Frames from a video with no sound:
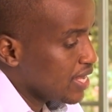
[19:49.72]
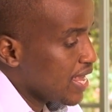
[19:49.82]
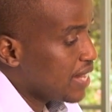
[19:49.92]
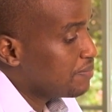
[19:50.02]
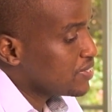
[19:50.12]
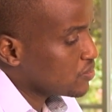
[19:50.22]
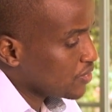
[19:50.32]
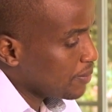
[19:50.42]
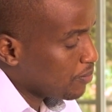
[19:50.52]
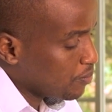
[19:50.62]
And based on
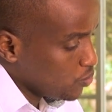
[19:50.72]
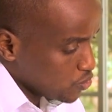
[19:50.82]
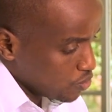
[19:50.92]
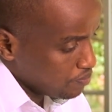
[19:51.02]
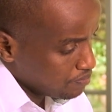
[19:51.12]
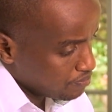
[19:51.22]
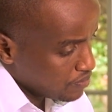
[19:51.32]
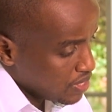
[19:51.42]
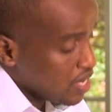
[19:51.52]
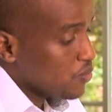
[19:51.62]
that proposal,
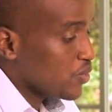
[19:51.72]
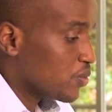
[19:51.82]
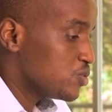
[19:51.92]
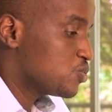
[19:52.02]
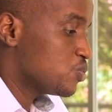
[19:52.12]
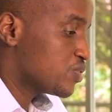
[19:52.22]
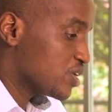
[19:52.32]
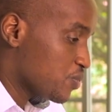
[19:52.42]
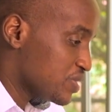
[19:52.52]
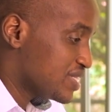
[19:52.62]
we are going to
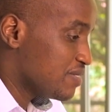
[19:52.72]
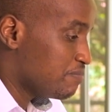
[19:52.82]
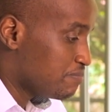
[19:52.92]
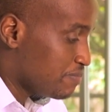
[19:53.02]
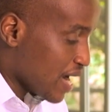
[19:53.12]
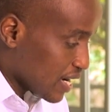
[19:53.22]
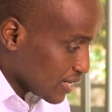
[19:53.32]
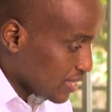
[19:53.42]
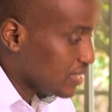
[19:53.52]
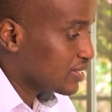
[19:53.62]
request the
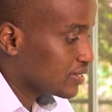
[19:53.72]
bank